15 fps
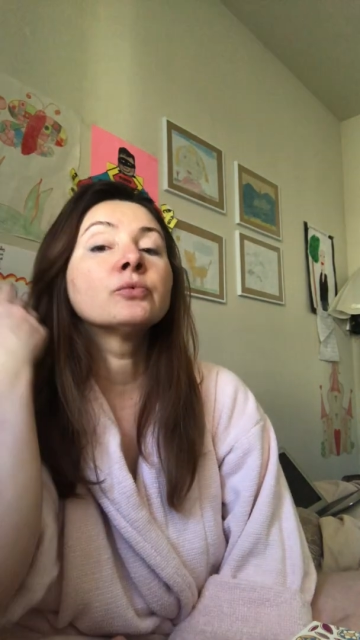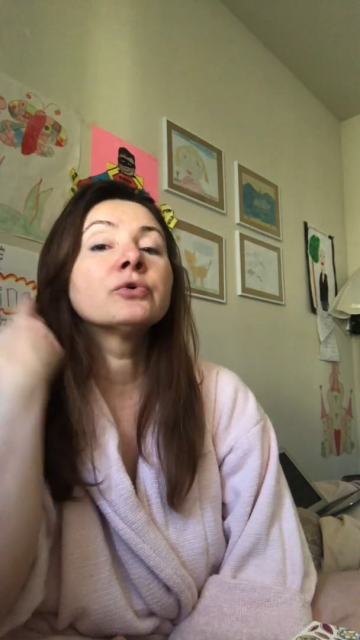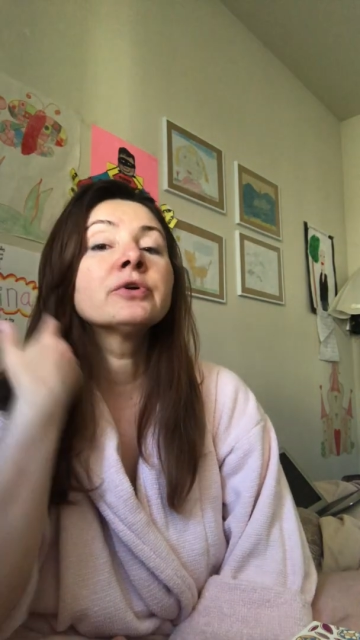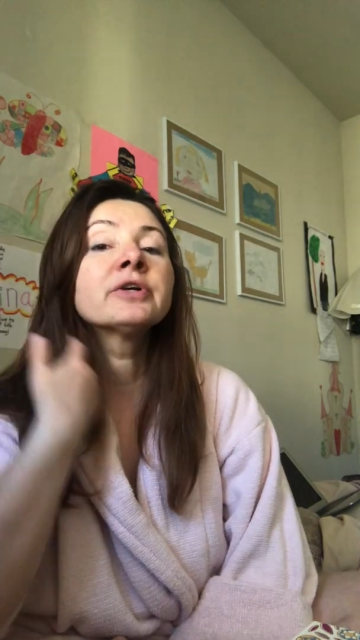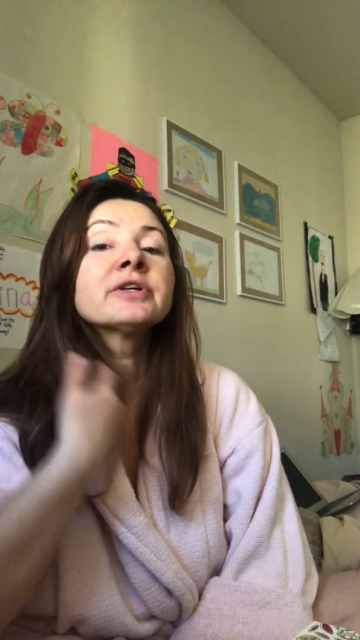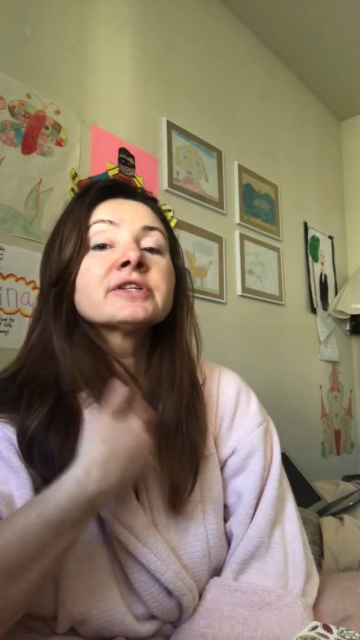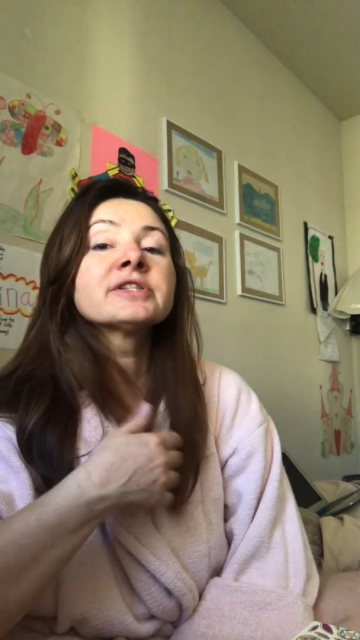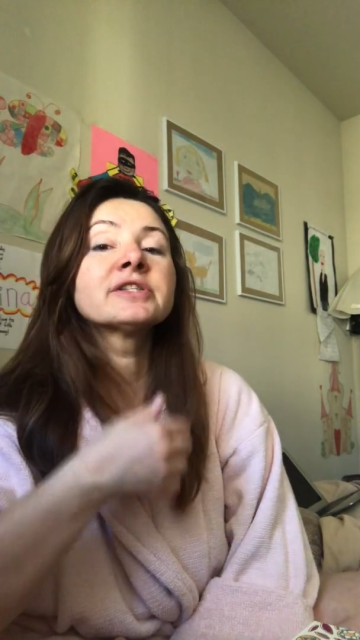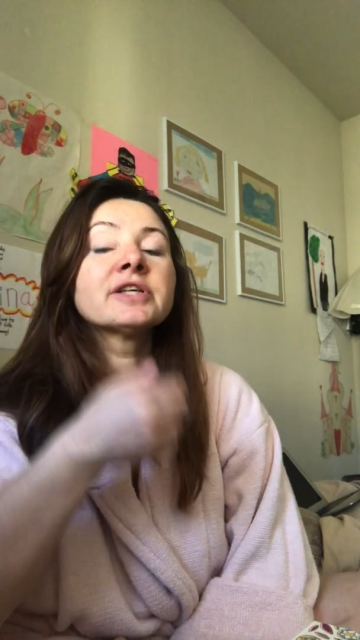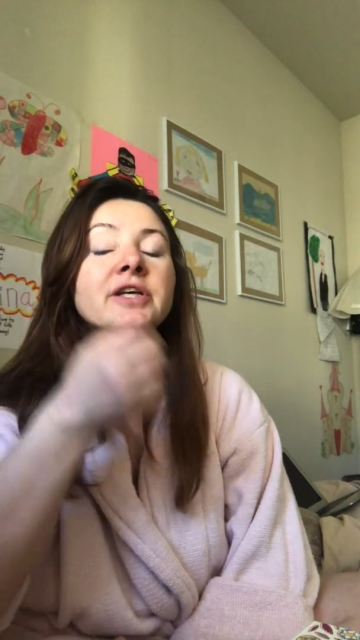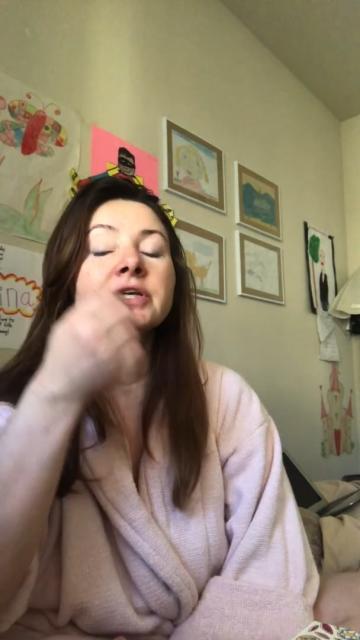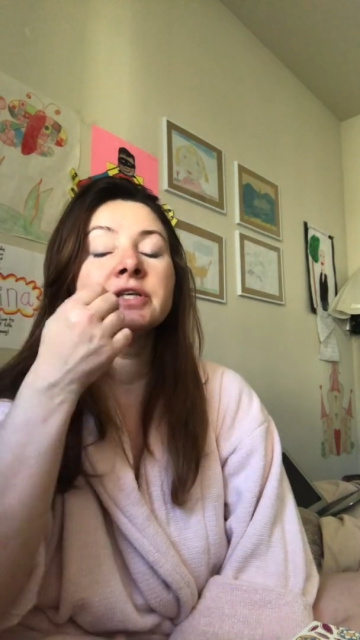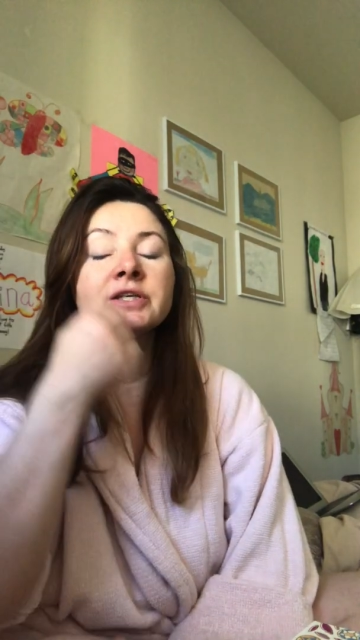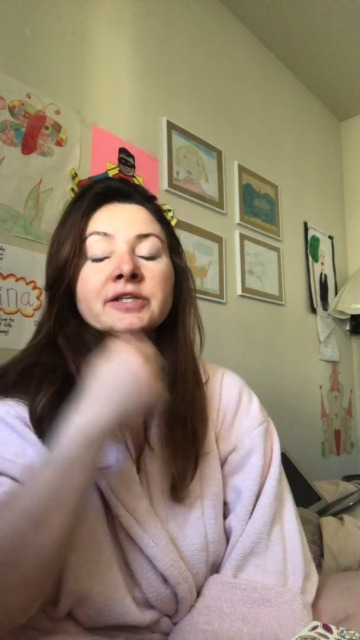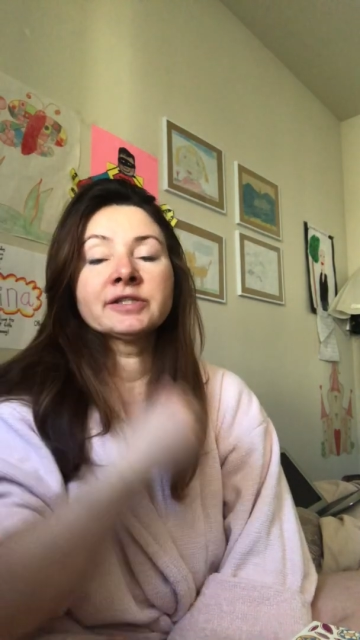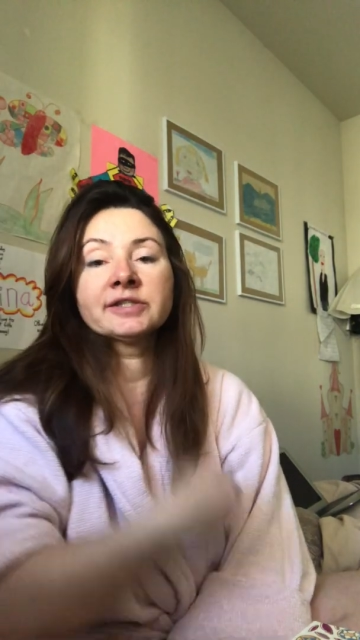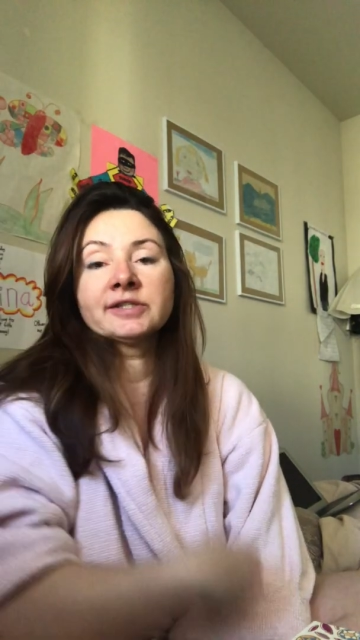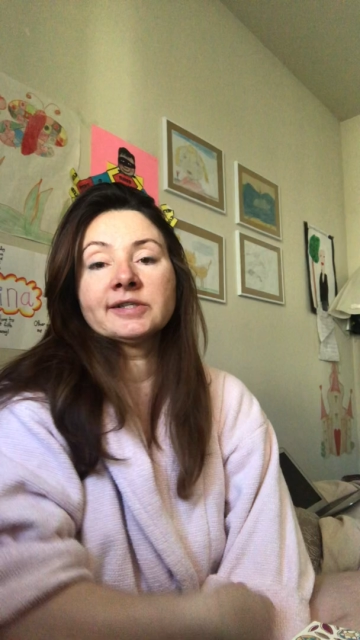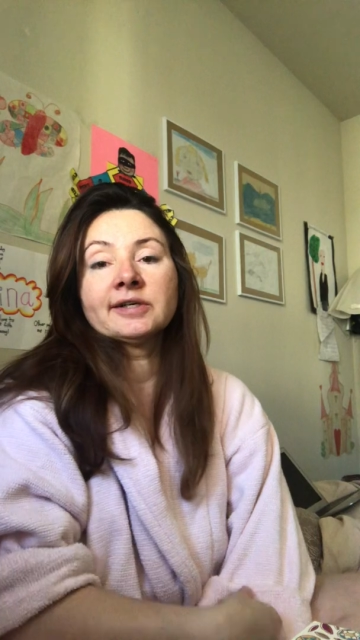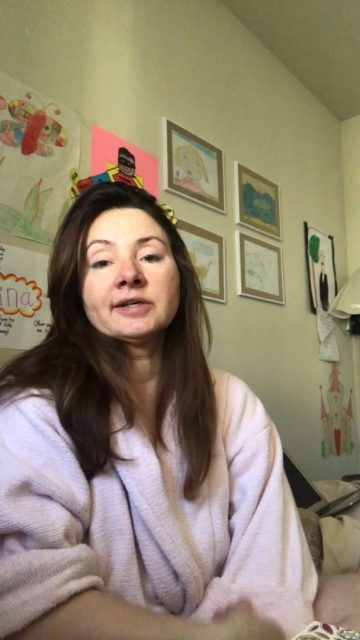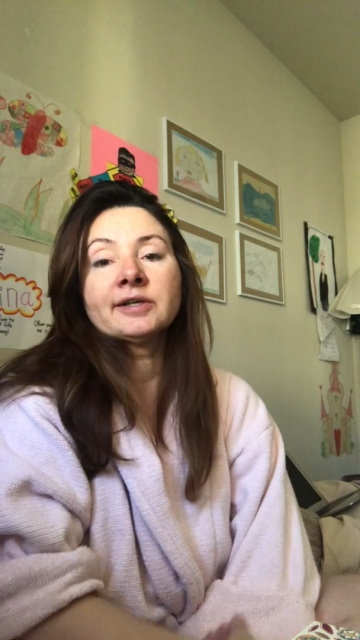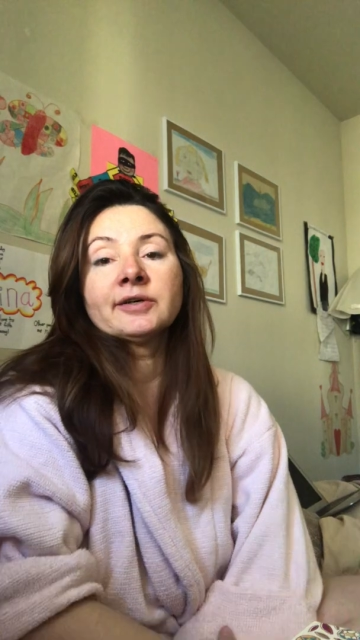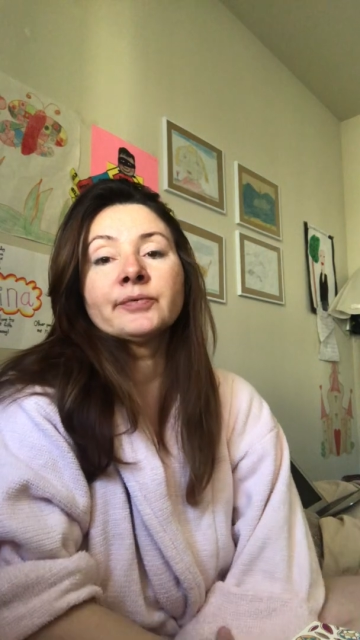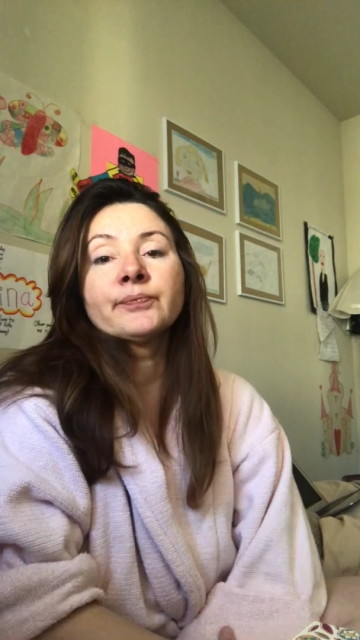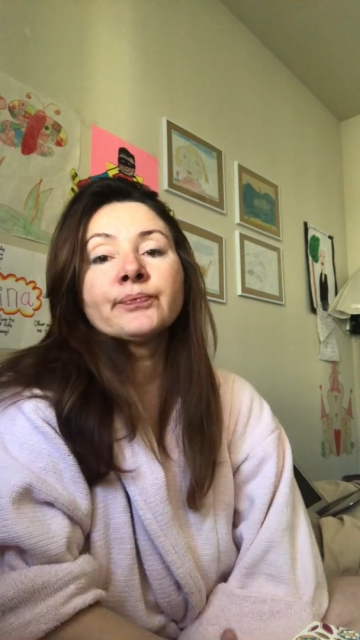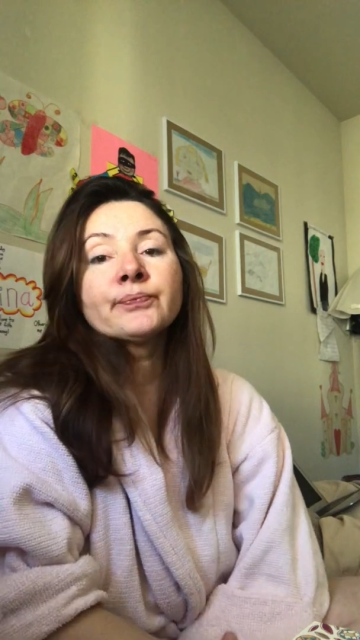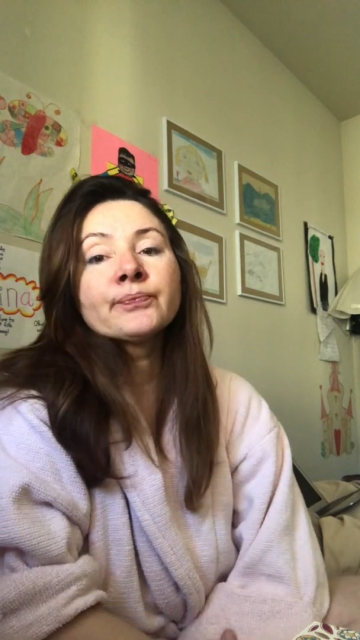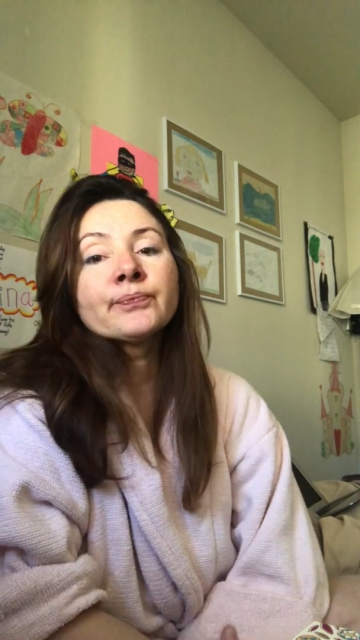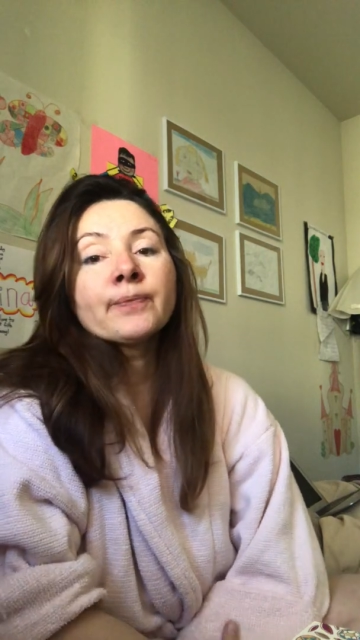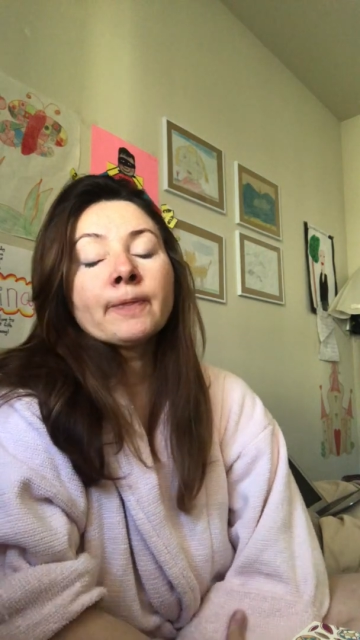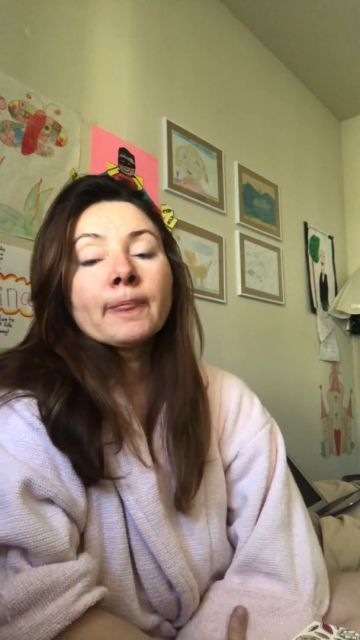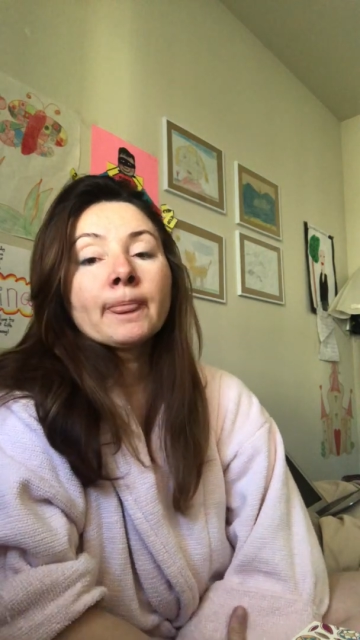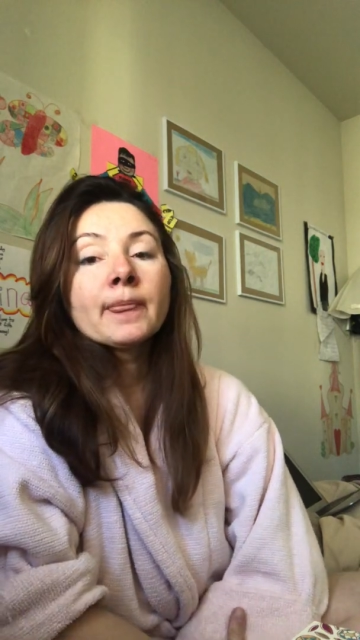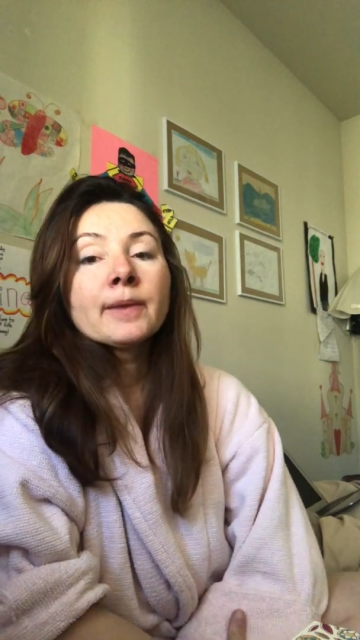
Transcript: works is um,